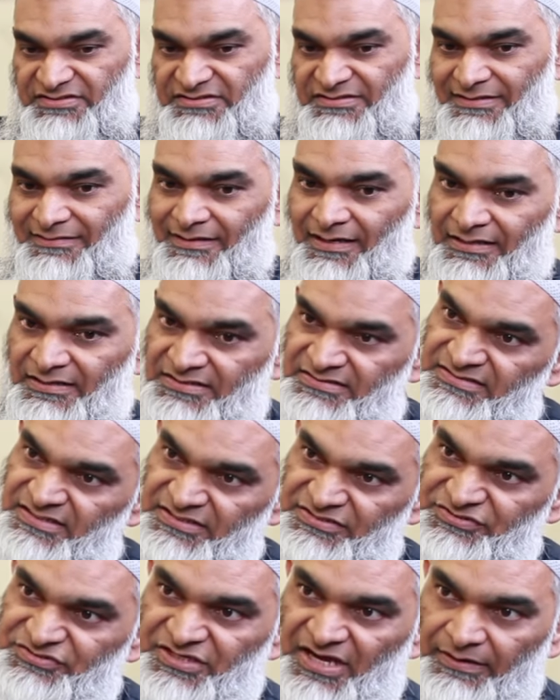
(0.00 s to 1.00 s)
is the
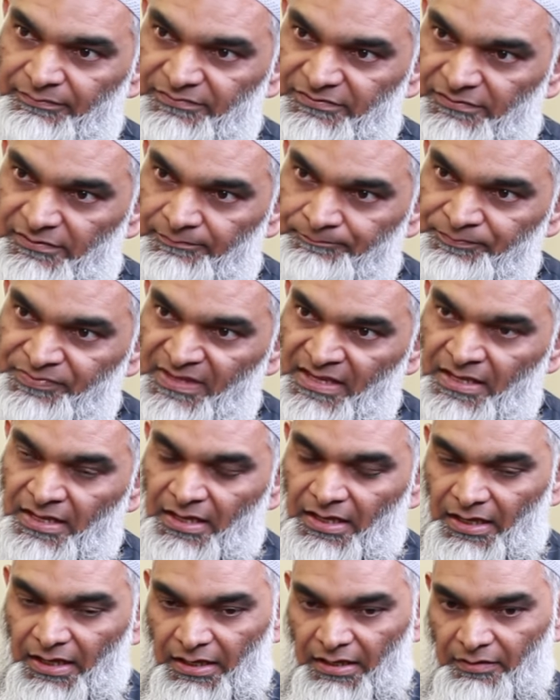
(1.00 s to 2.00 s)
96th chapter,
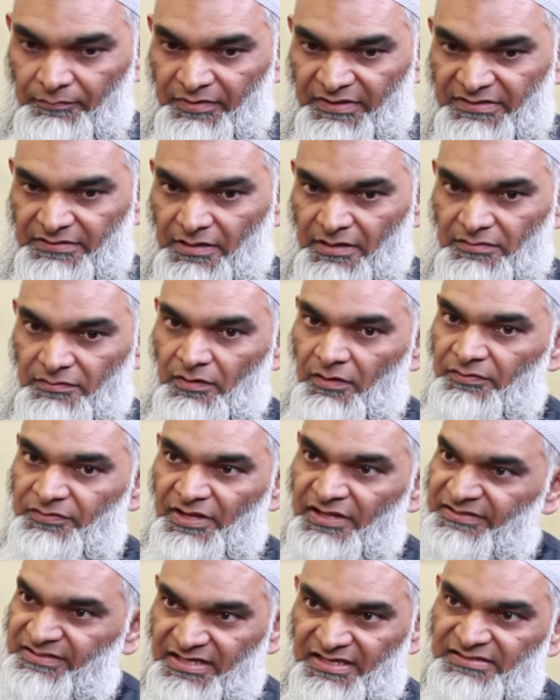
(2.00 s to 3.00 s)
uh, but not,
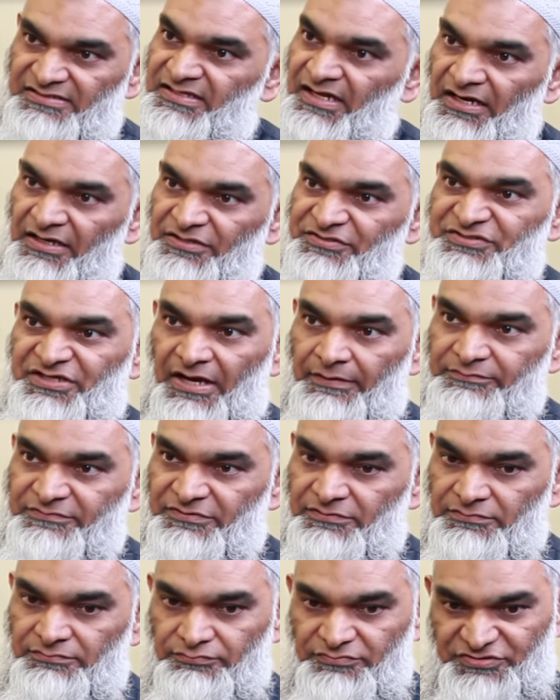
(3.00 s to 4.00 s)
not the entire
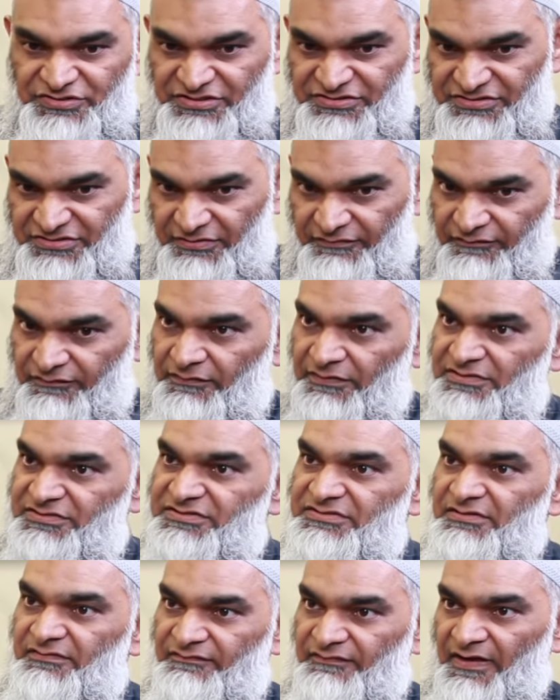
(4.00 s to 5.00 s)
chapter, just the
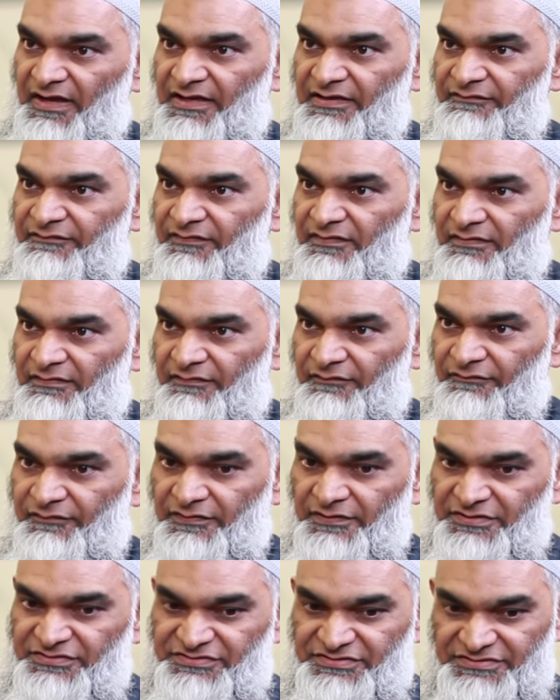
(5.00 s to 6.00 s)
first five
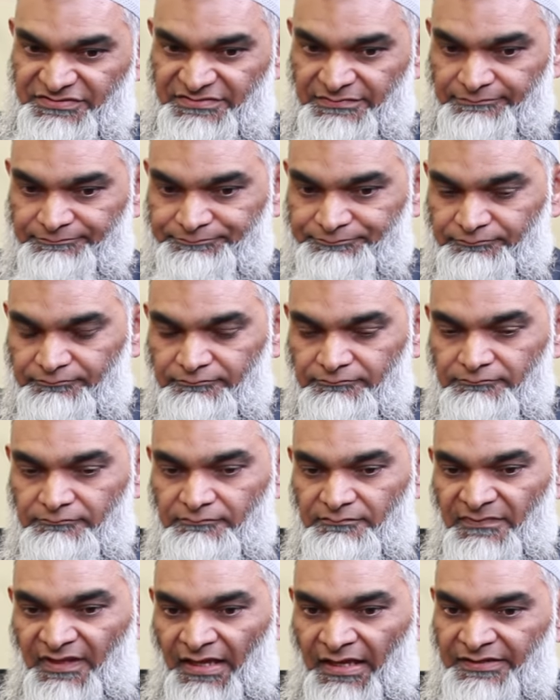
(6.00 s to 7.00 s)
verses.
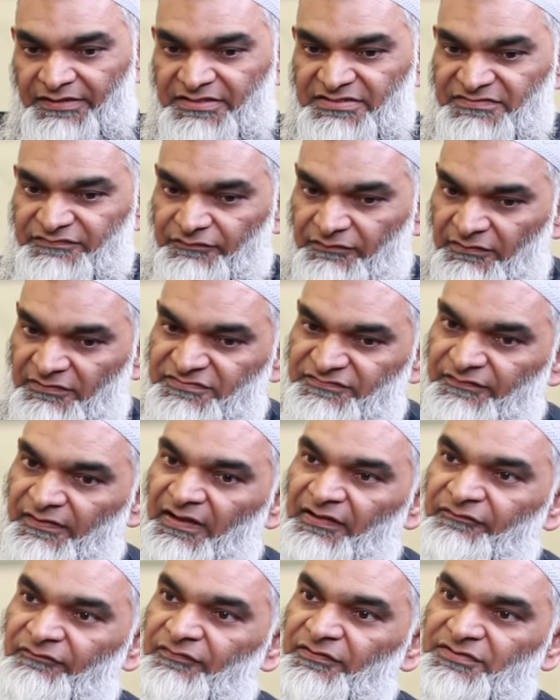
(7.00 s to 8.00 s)
And these first
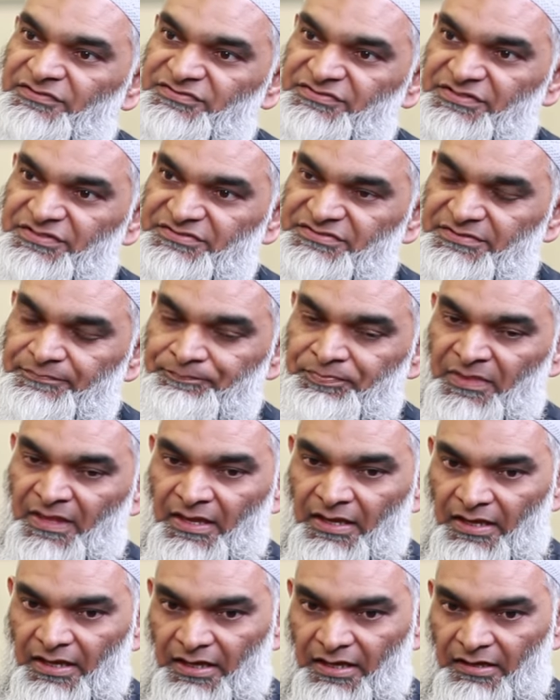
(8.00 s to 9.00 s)
five verses
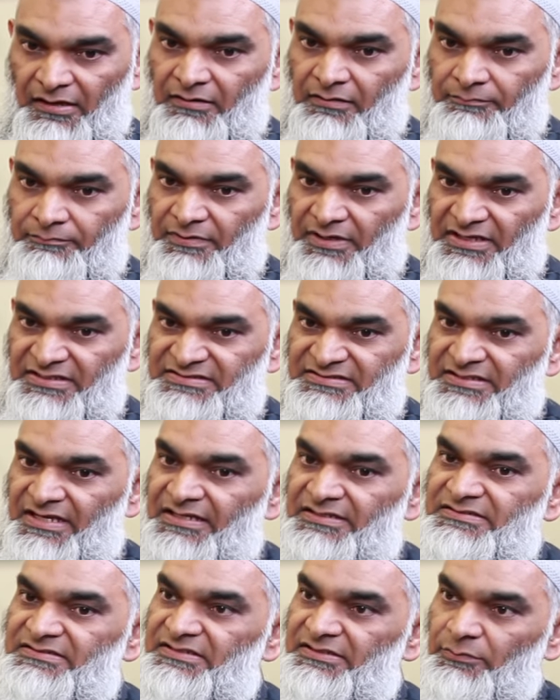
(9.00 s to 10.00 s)
uh, comprise
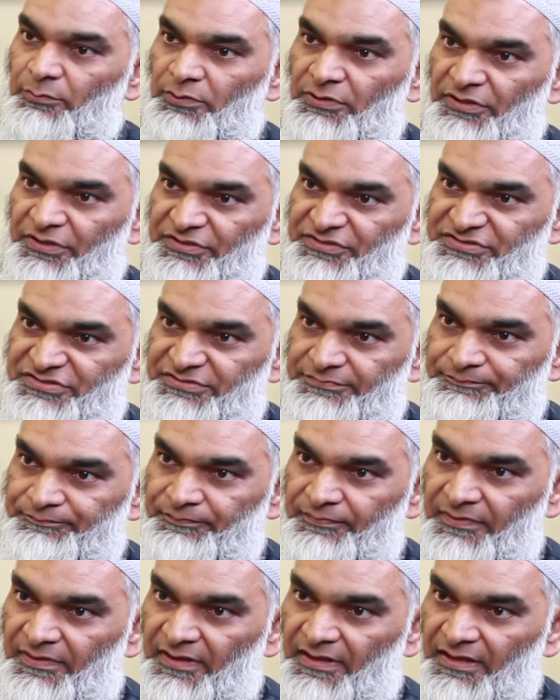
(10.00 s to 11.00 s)
19 words.
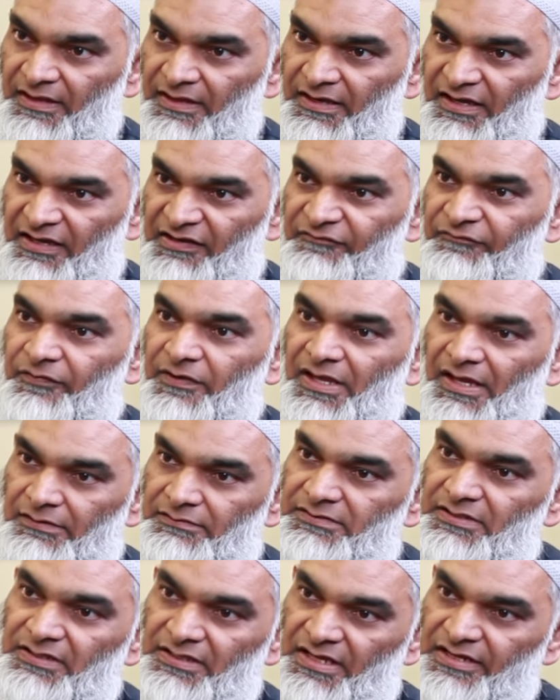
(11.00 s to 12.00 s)
And if you
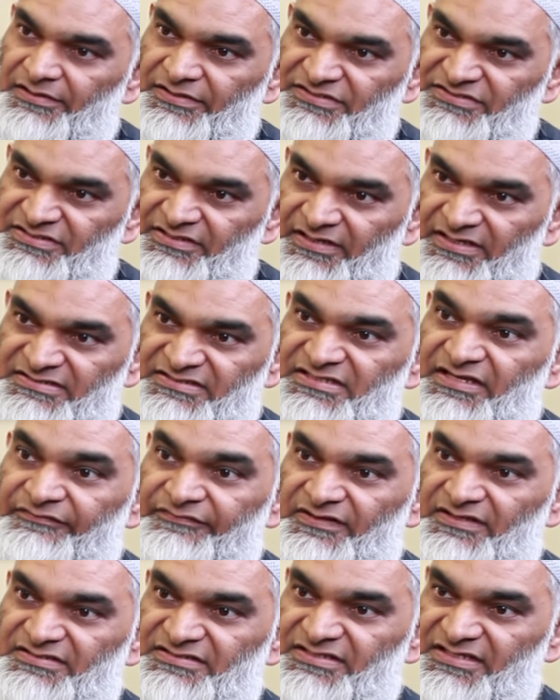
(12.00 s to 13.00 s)
count the letters, there are
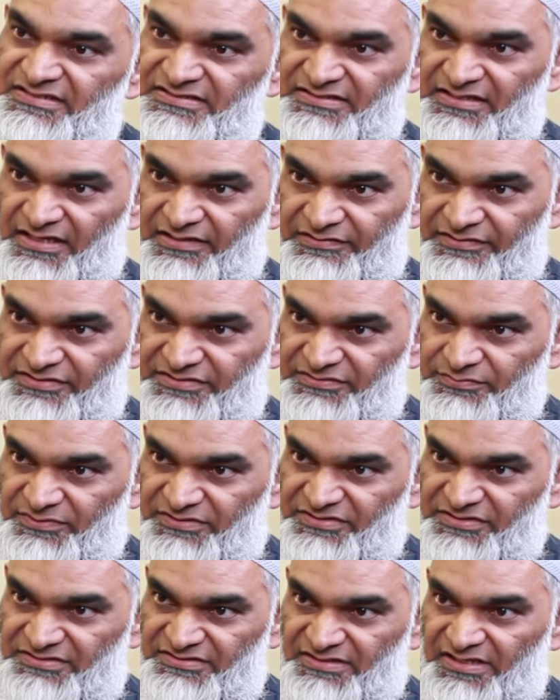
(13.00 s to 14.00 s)
76 letters,
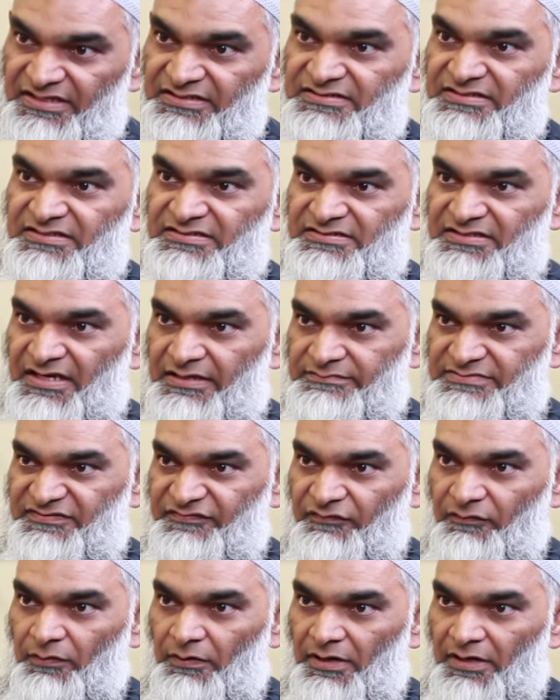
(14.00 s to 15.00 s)
which is 19 times
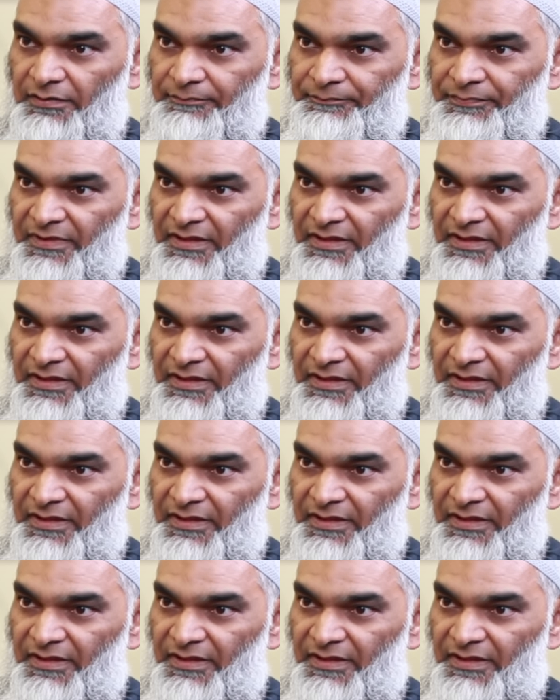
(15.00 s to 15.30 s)
4.